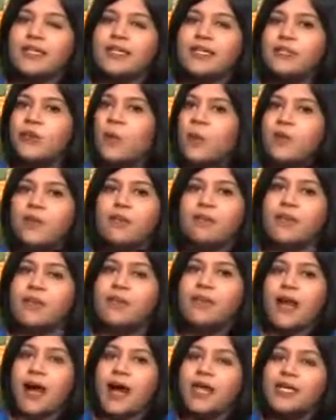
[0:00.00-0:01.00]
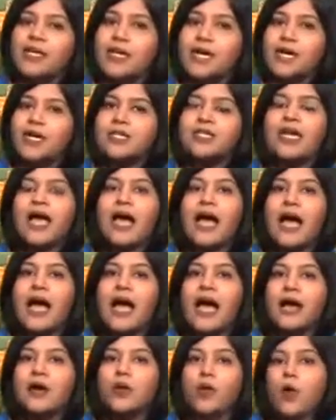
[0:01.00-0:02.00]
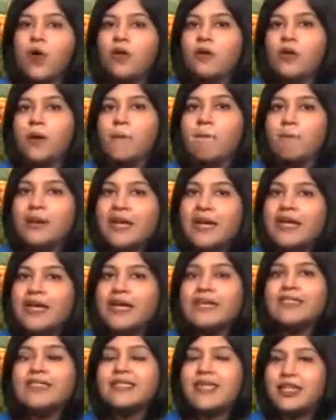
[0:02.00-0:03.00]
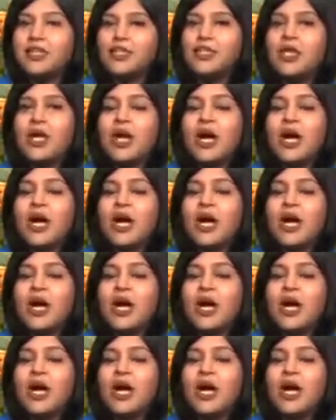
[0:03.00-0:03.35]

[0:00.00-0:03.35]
It's already been 9 years, and over 1 billion such